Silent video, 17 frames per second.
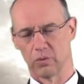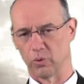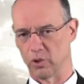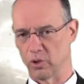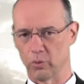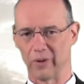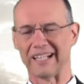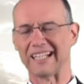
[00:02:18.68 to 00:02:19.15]

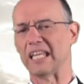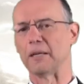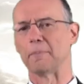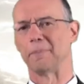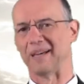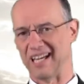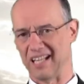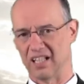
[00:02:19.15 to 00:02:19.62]
We don't want to
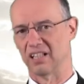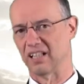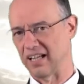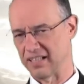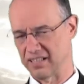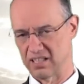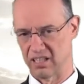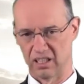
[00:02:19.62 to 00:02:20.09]
keep
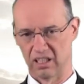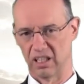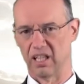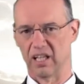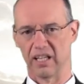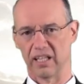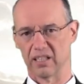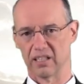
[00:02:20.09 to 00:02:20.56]
penalizing the
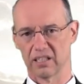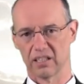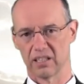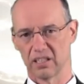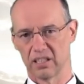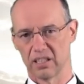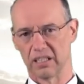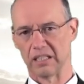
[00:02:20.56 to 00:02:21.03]
client,
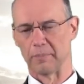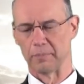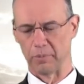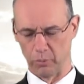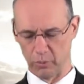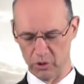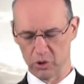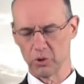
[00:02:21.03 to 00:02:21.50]

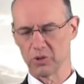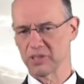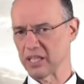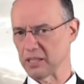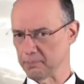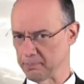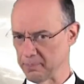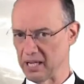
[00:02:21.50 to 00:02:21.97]
but we do
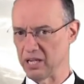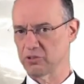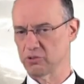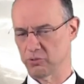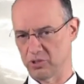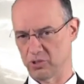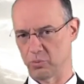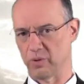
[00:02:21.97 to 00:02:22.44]
set
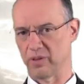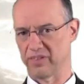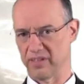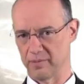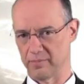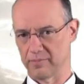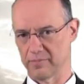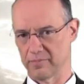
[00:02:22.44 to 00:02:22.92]
boundaries with
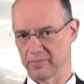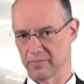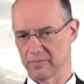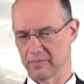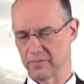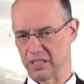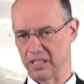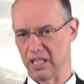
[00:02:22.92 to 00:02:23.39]
them
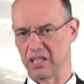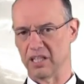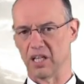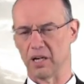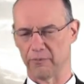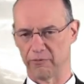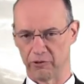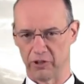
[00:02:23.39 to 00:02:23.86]
in
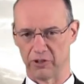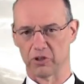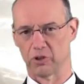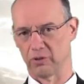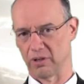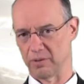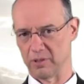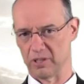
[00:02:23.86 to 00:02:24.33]
the upfront
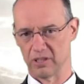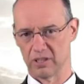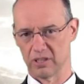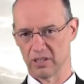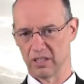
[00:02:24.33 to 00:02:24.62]
agreement.